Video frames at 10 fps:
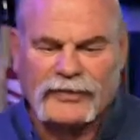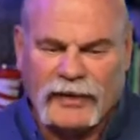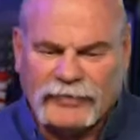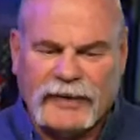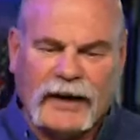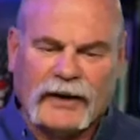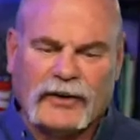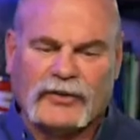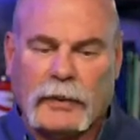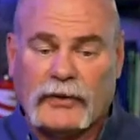stuff down
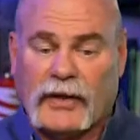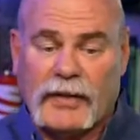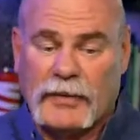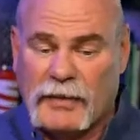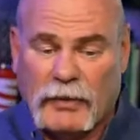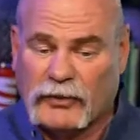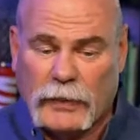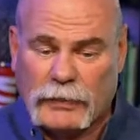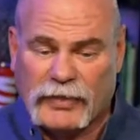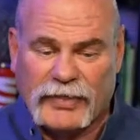a disposal that
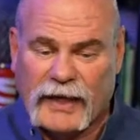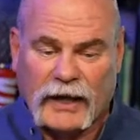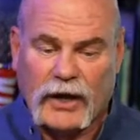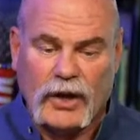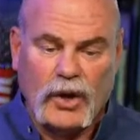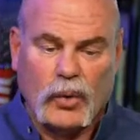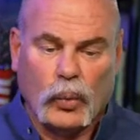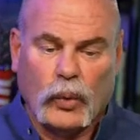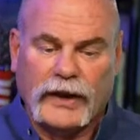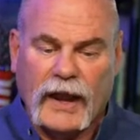most people think
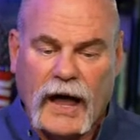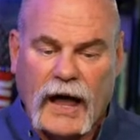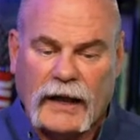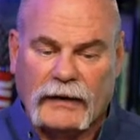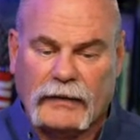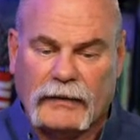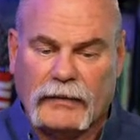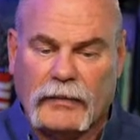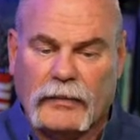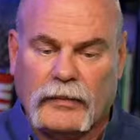would not
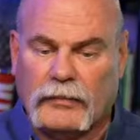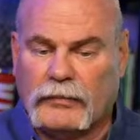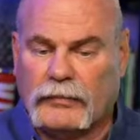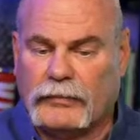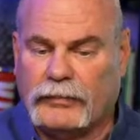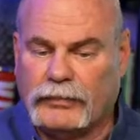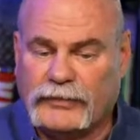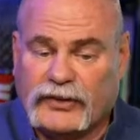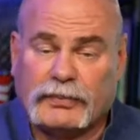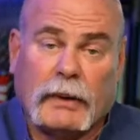
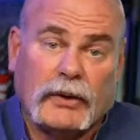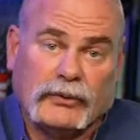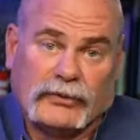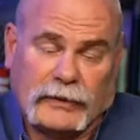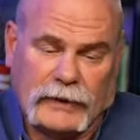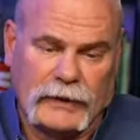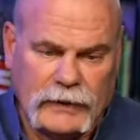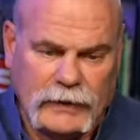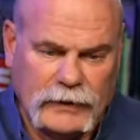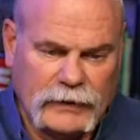dispose.
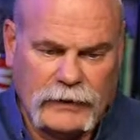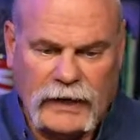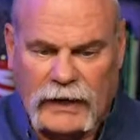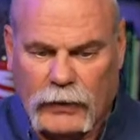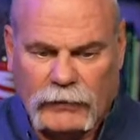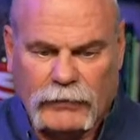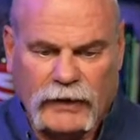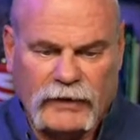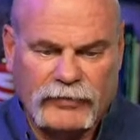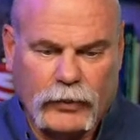Anyway,
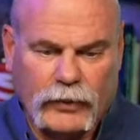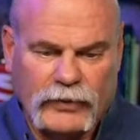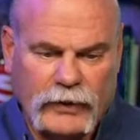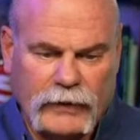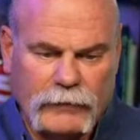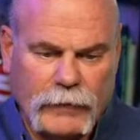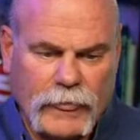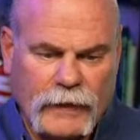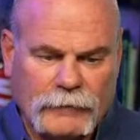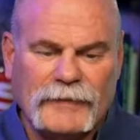looking forward to
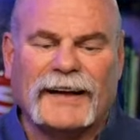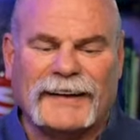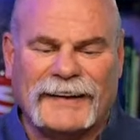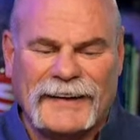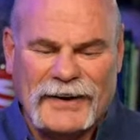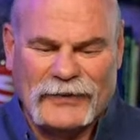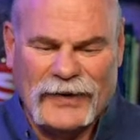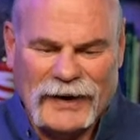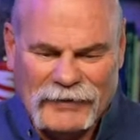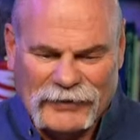it.
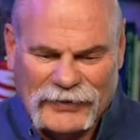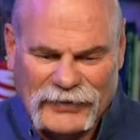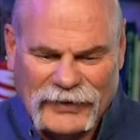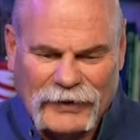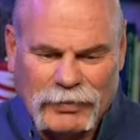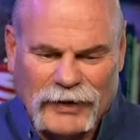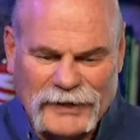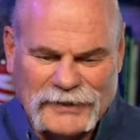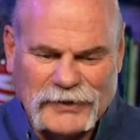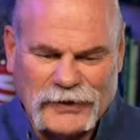Ron Lovell says the little
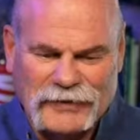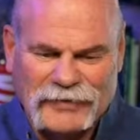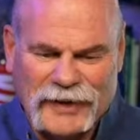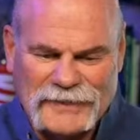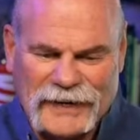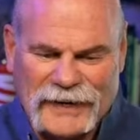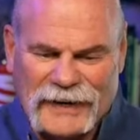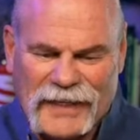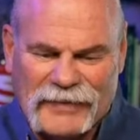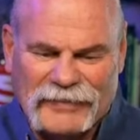plush toy you flushed in
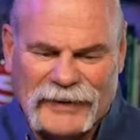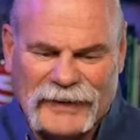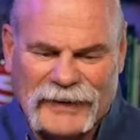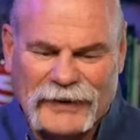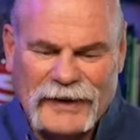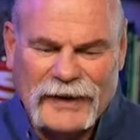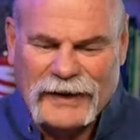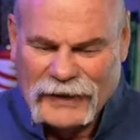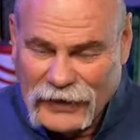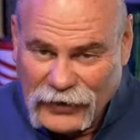another video.
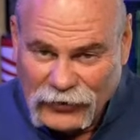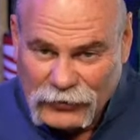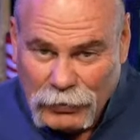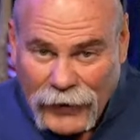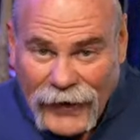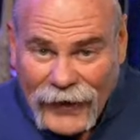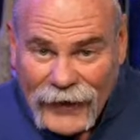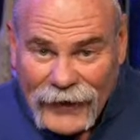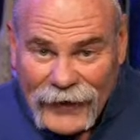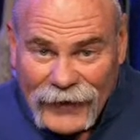He's
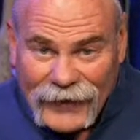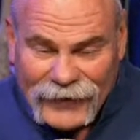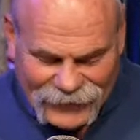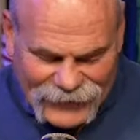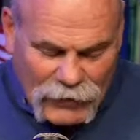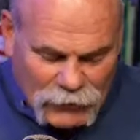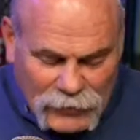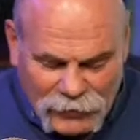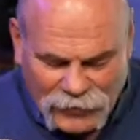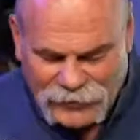back. That
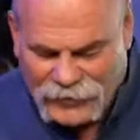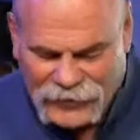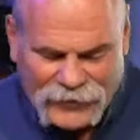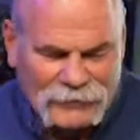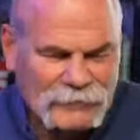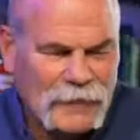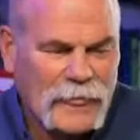would be pretty funny.